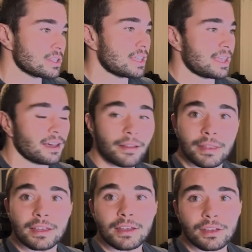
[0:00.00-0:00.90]
here
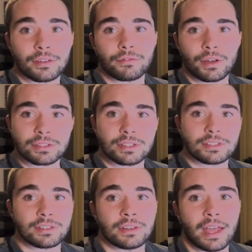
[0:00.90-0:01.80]
converts it
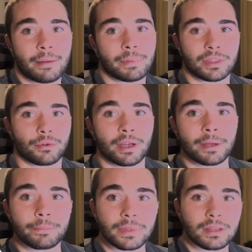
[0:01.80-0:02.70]
to MP3
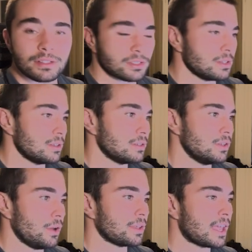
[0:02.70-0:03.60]

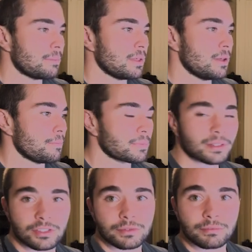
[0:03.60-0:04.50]
to,
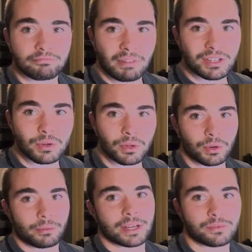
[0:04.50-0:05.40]
just make sure the
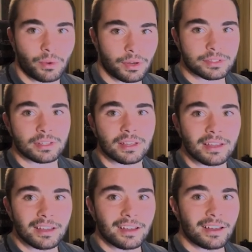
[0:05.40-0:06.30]
automation works.
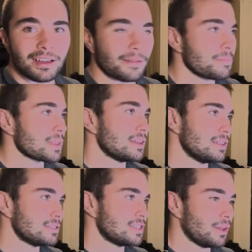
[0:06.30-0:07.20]

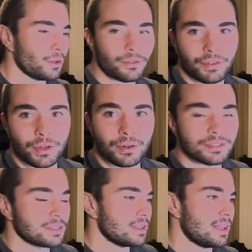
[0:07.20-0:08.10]
Download the
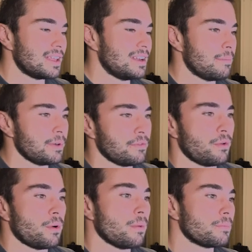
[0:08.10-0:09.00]
videos in
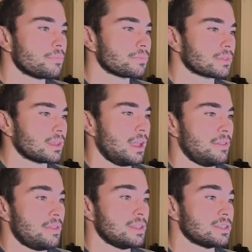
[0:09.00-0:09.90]
MP4, and
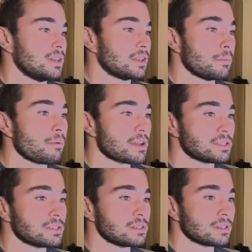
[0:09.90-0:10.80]
then this here compresses
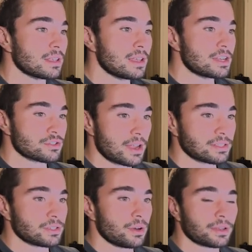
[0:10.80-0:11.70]
it,
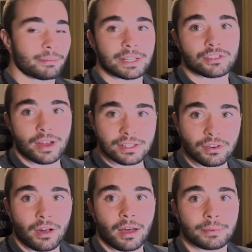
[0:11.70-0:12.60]
so it can be
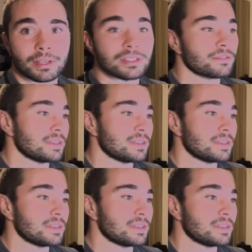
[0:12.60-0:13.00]
transcribed because